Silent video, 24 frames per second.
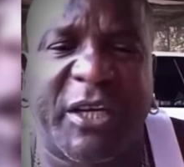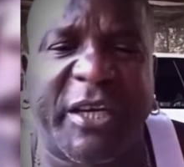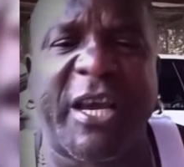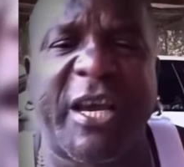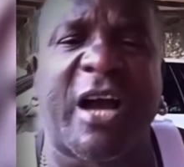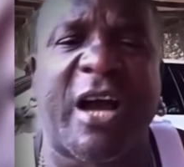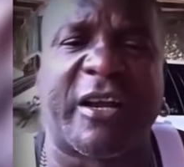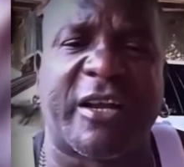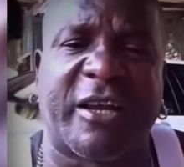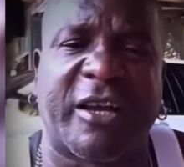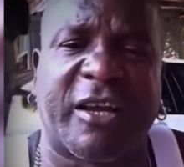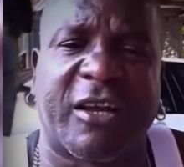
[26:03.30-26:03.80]

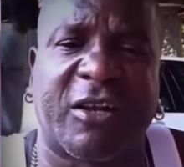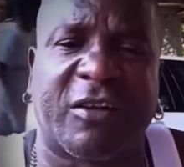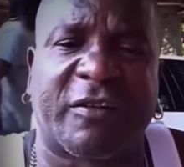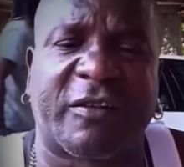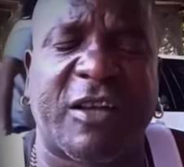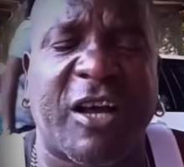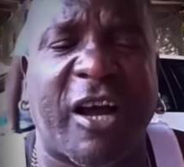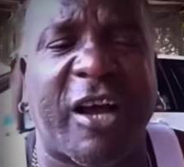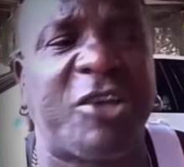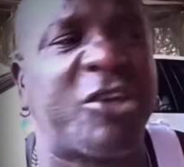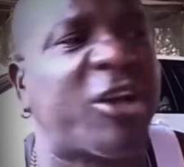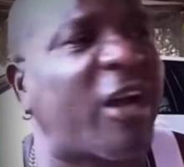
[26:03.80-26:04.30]
Ian
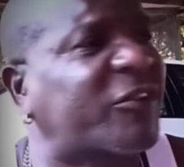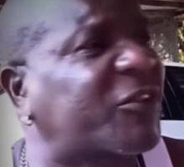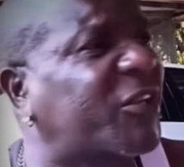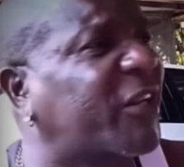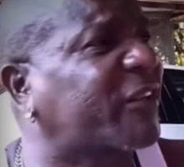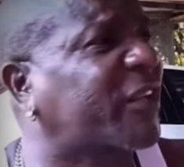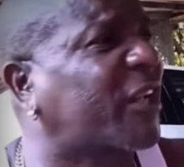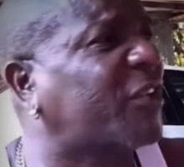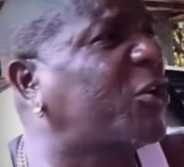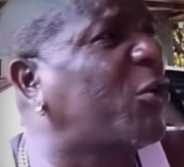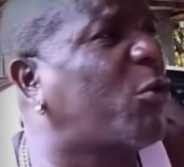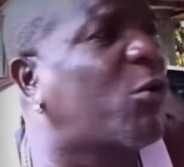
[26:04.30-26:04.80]
Gales. Because you
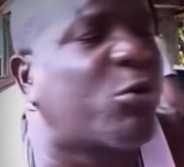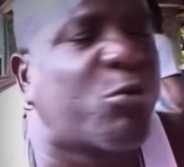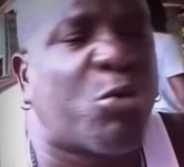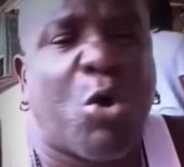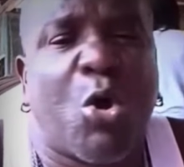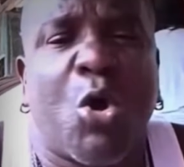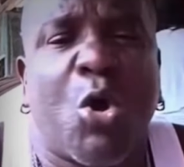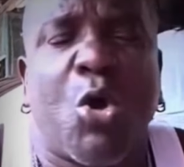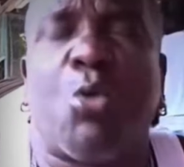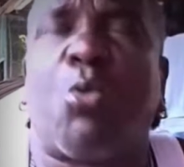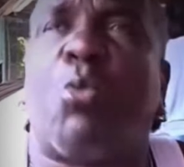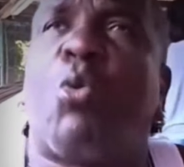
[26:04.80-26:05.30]
check
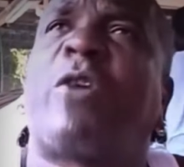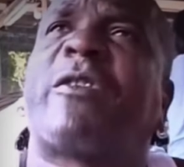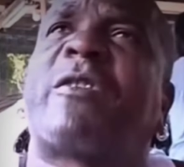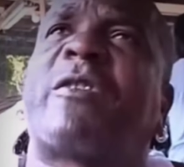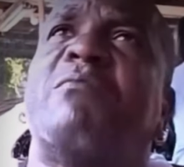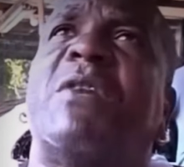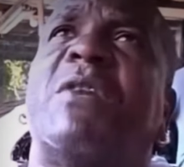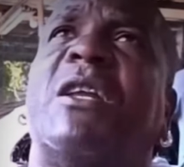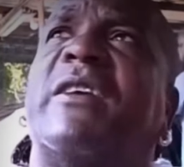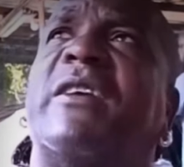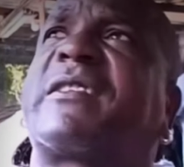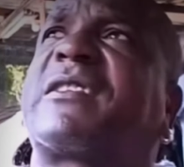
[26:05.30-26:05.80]
you
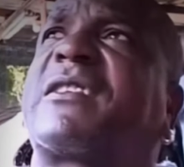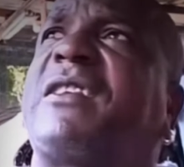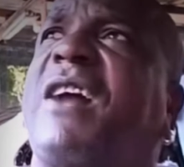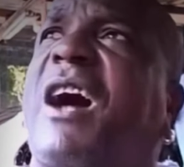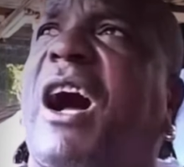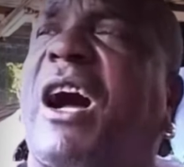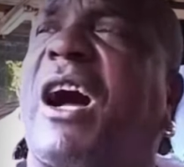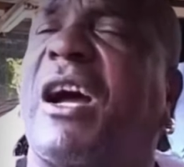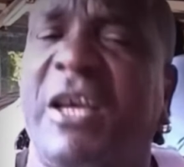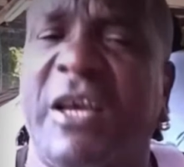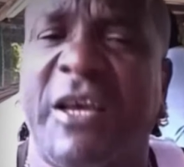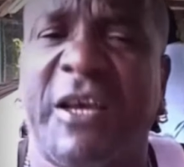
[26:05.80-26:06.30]
was
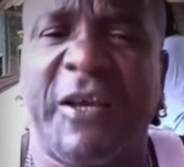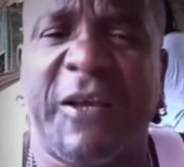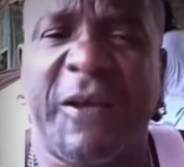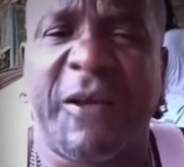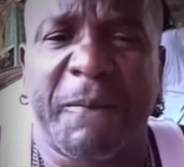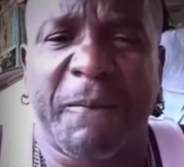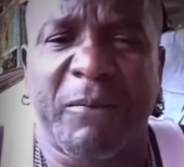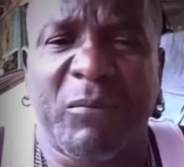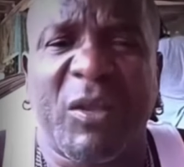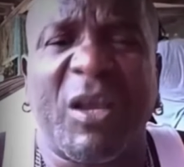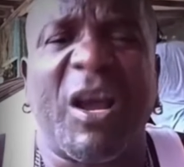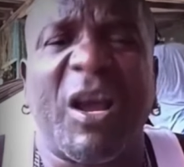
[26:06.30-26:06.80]
minister
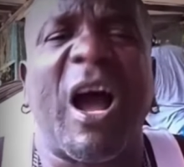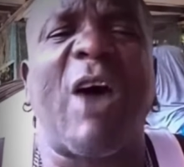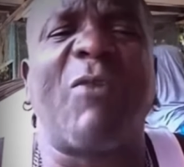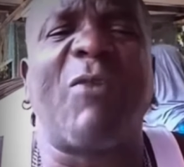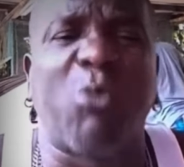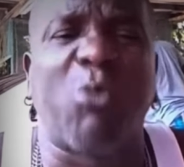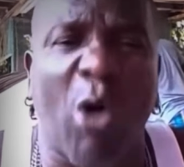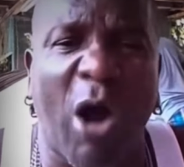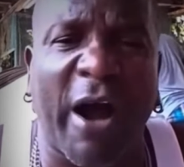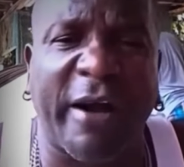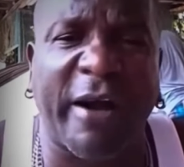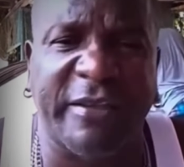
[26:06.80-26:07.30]

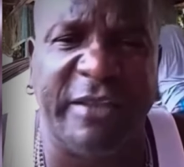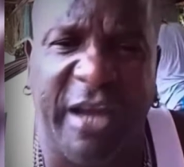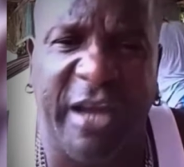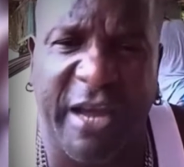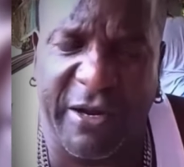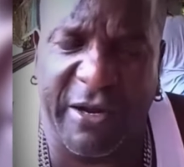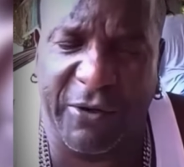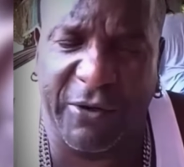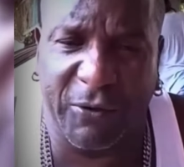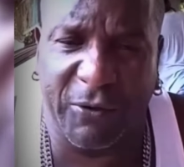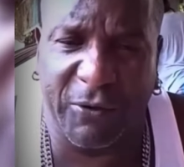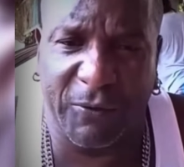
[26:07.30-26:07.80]
of
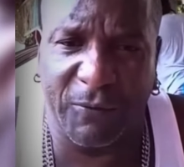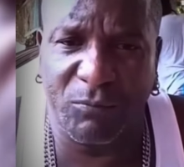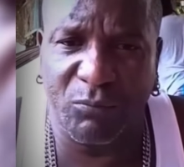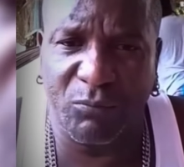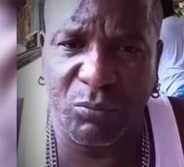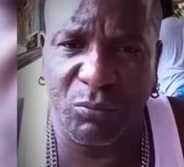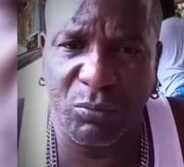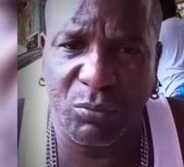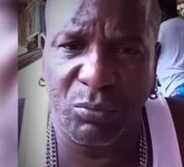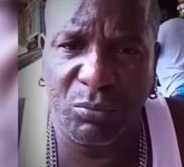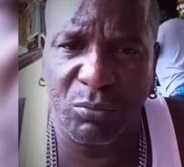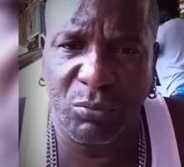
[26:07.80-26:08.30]
water, you know.
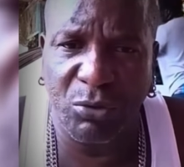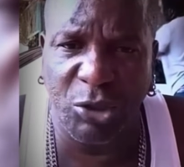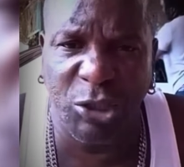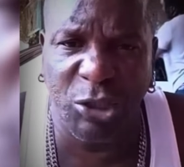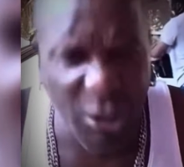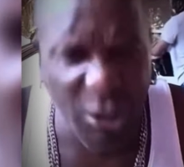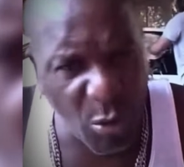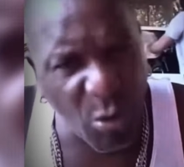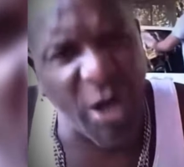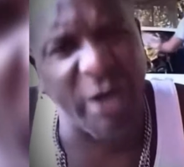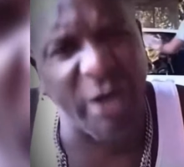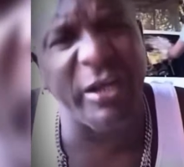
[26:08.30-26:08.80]

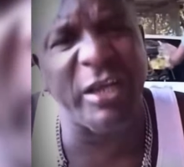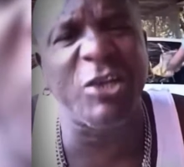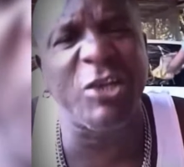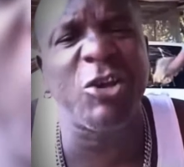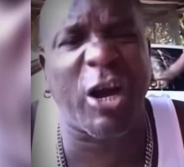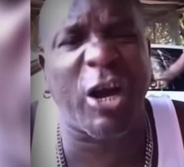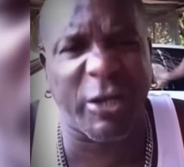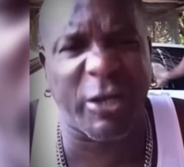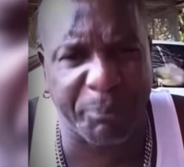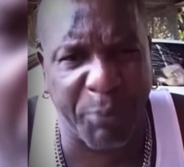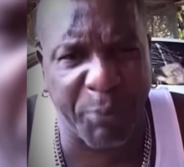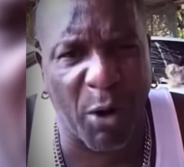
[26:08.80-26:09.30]
You are
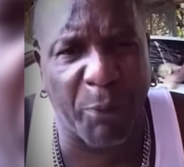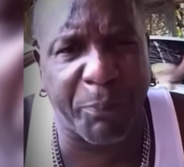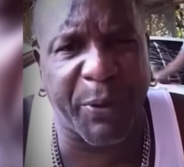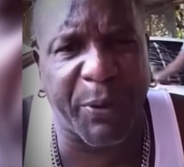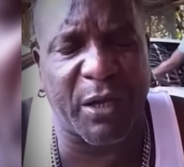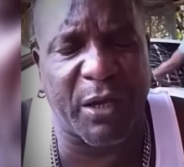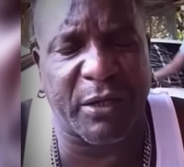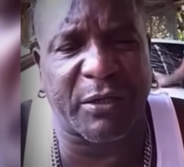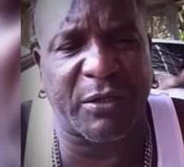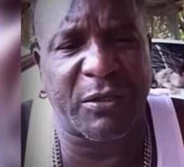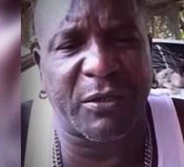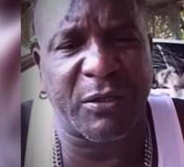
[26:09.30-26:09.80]
the
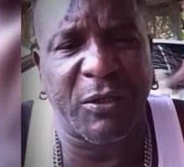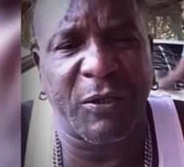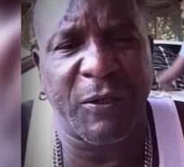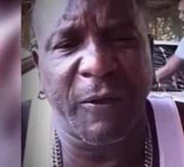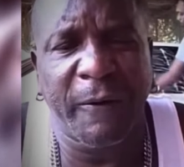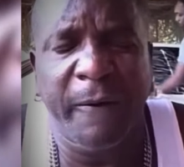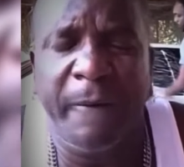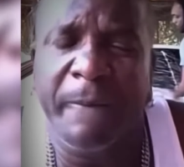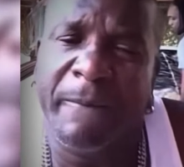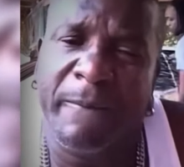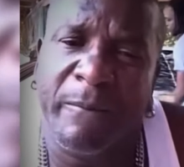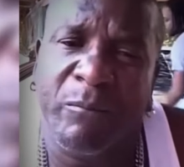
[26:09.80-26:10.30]
puppet.
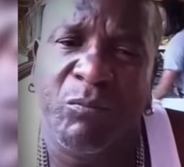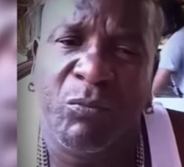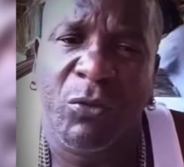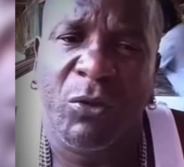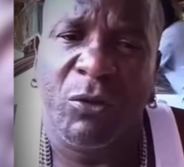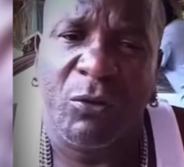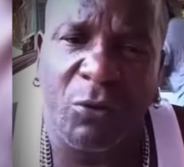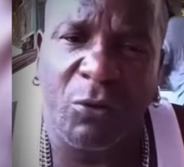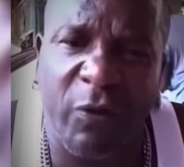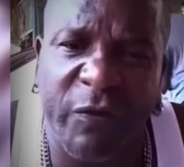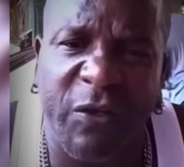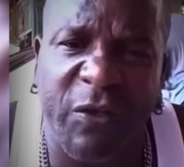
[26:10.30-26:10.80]

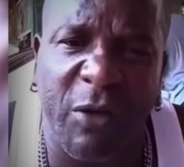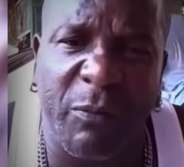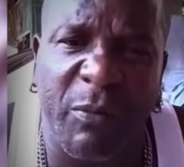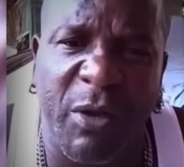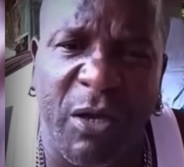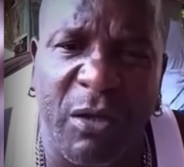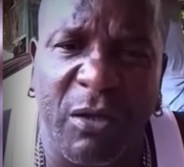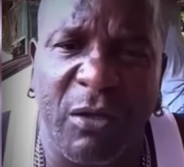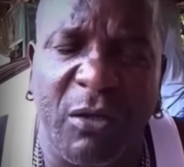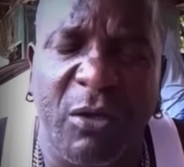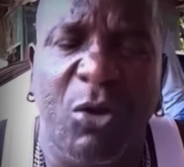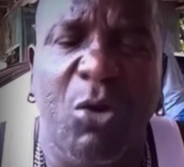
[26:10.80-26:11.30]
You see
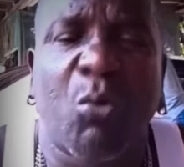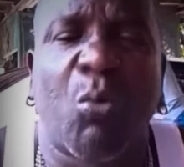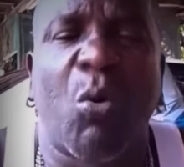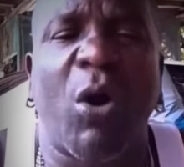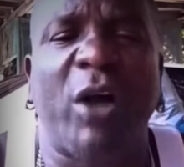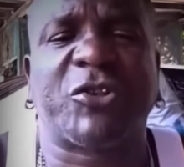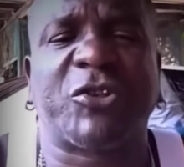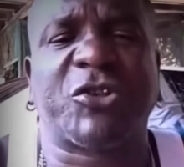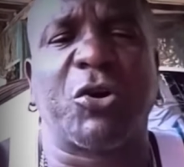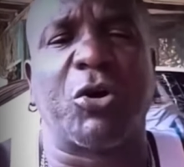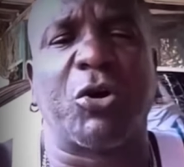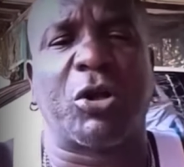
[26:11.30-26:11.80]
me?
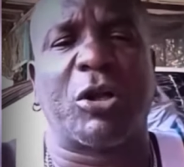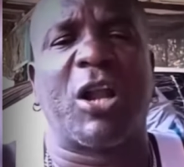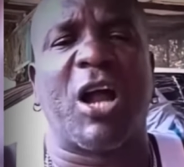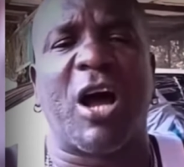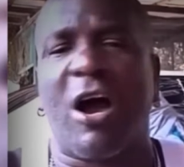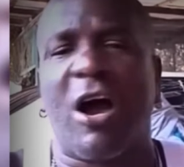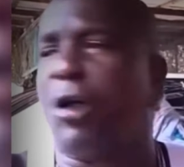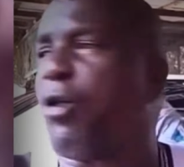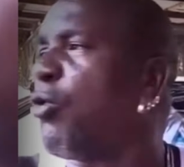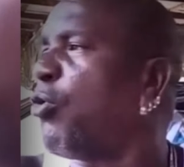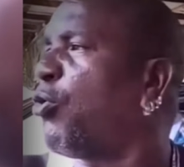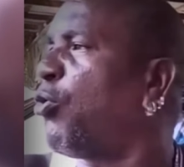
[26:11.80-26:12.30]
Watch how
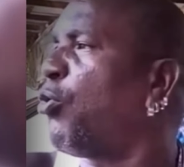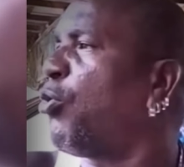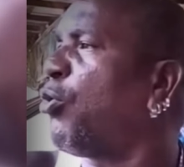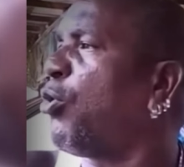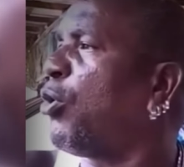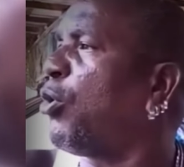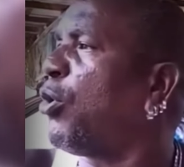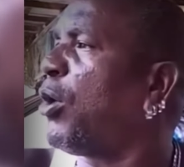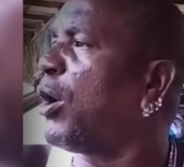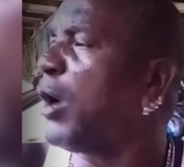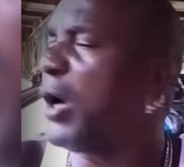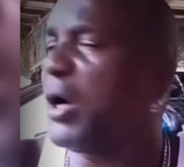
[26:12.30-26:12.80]
long.
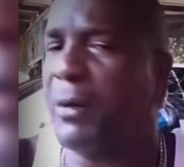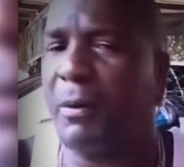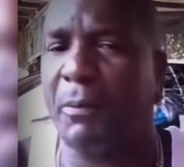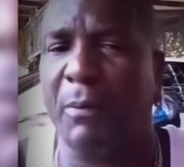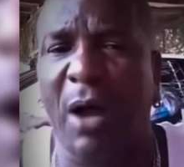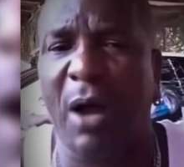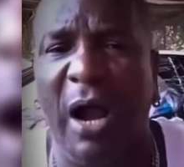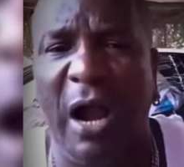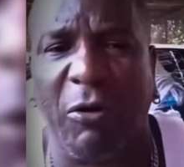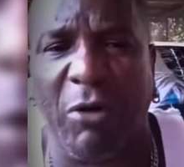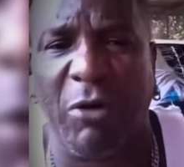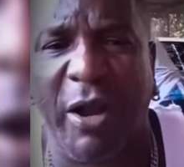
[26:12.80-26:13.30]

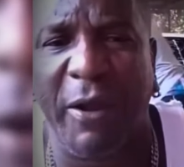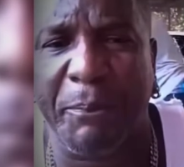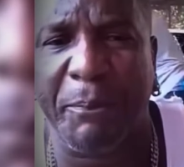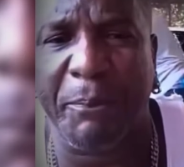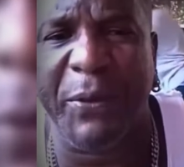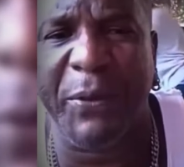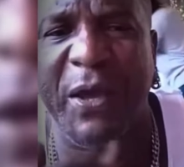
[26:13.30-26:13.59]
Alright,